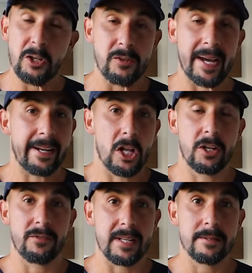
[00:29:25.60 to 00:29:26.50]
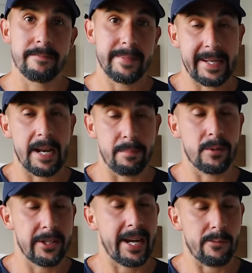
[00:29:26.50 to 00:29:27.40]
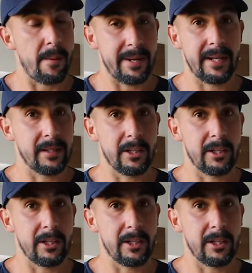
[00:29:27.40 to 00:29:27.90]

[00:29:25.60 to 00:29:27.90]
you gotta call your friends. You gotta, you gotta rub it in a